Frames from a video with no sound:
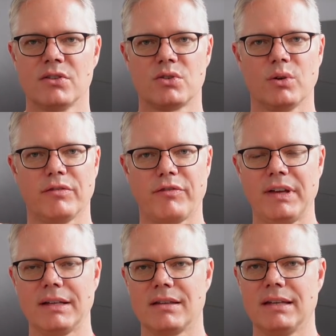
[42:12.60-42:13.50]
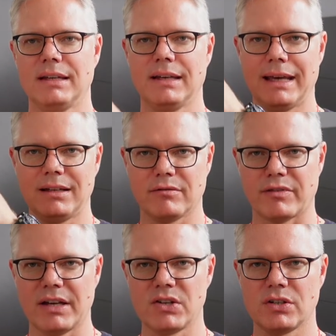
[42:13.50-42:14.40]
To affect the
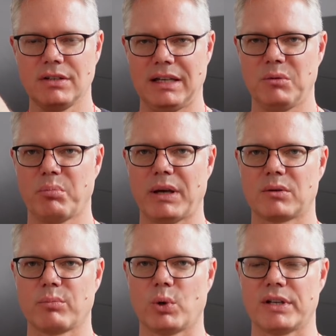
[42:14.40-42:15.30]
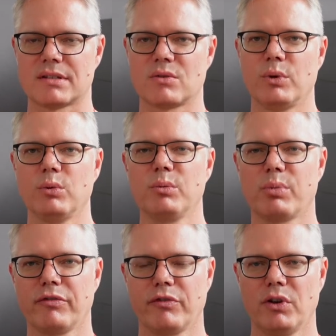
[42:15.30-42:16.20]
elevation impact points, we would
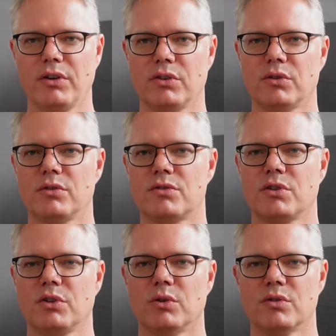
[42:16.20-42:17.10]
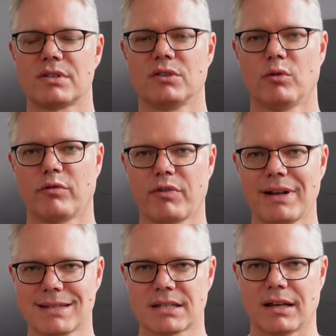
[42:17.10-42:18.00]
prefer you to use your
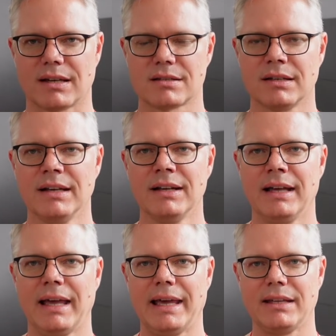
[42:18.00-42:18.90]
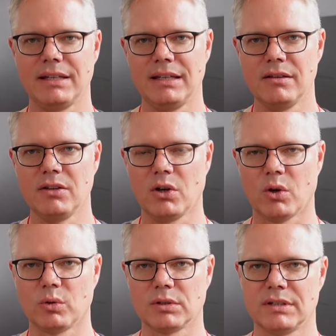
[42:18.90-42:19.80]
front sight and either
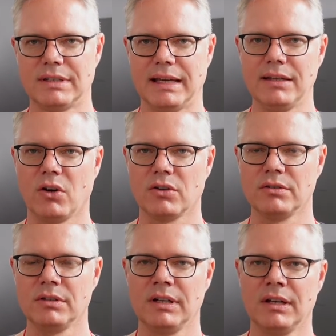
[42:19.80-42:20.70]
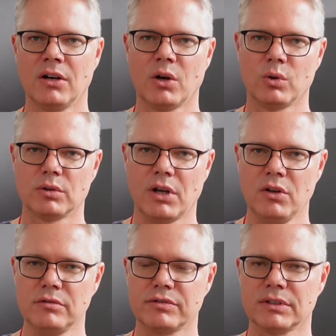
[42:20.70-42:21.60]
hold dead on, hold
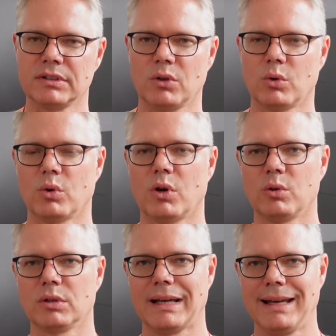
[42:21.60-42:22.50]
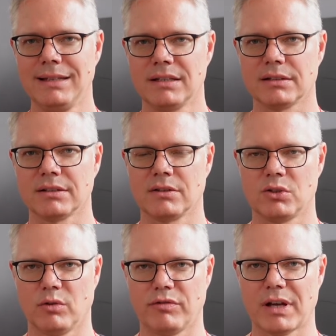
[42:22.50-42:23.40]
over, or hold under
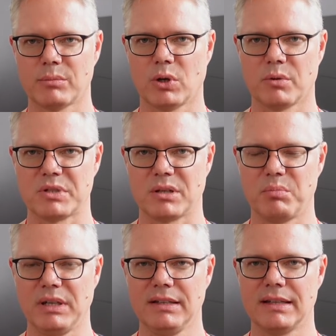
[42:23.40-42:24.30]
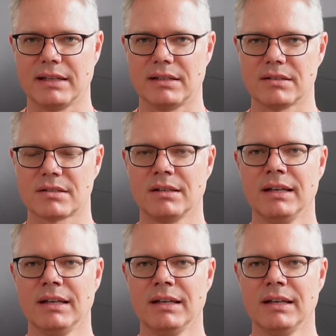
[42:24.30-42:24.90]
your fiber optic bead, that is,